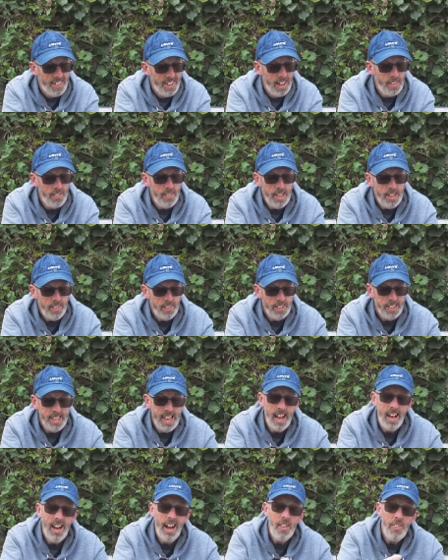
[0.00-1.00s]
I think,
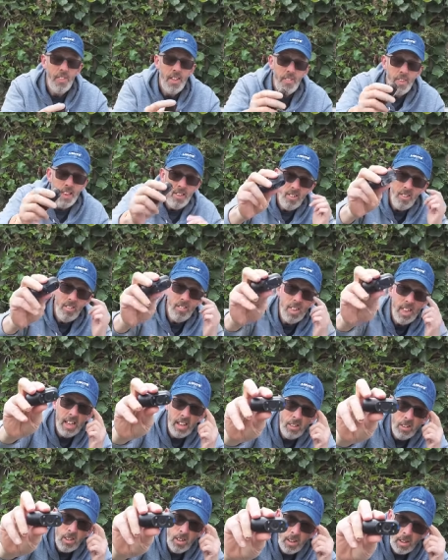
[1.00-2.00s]
yeah, I think this is the
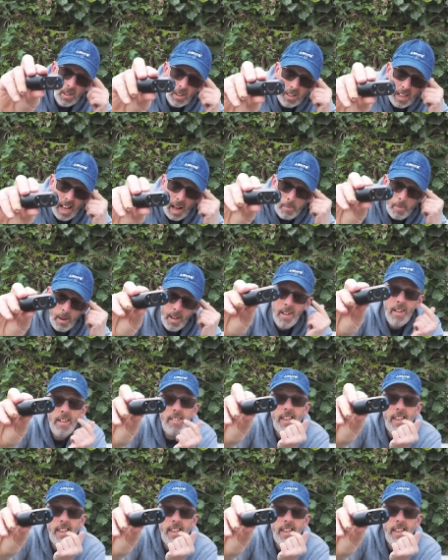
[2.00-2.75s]
internal camera.